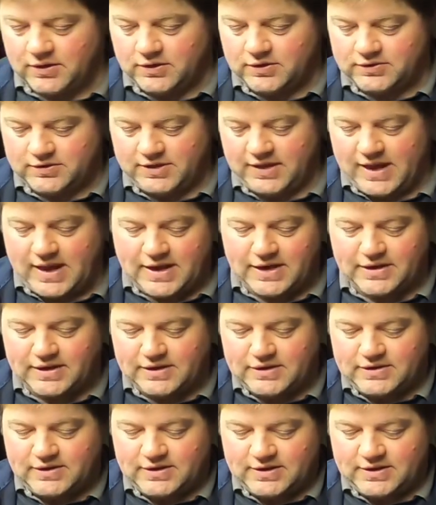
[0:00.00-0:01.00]
as the end
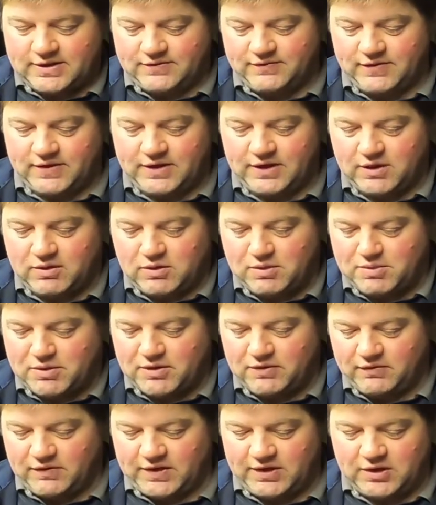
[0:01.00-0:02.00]
into this video. I
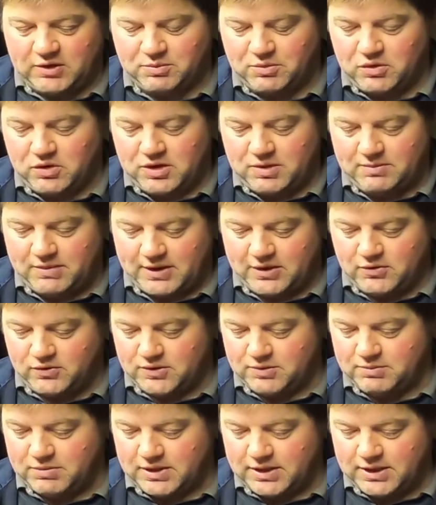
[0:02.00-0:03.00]
might video putting it back on
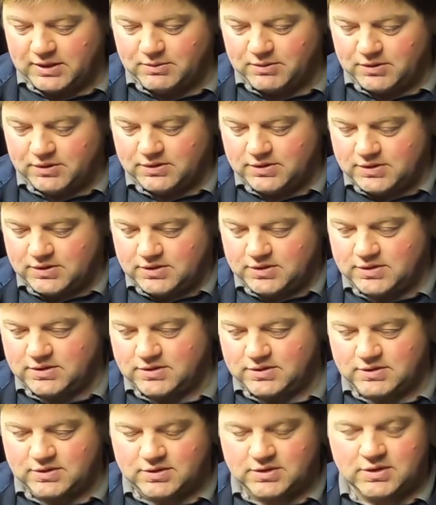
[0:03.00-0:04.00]
the plough, but
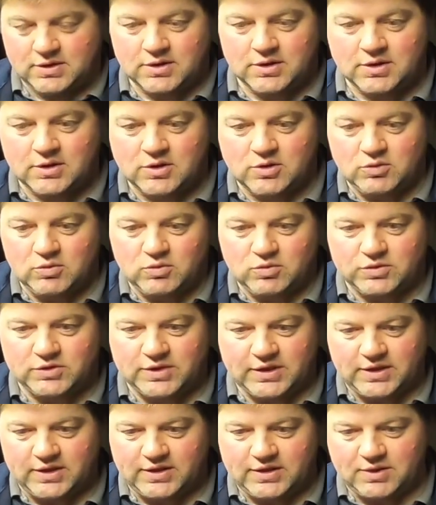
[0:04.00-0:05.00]
we'll
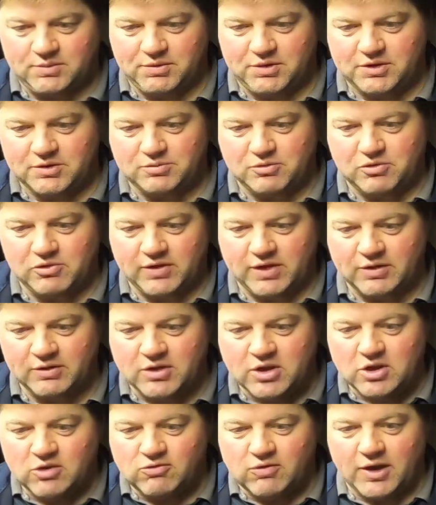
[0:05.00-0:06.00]
see. That'll be tomorrow now.
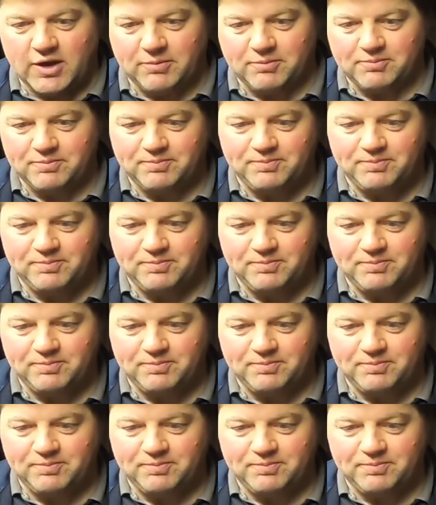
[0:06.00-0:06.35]
Right.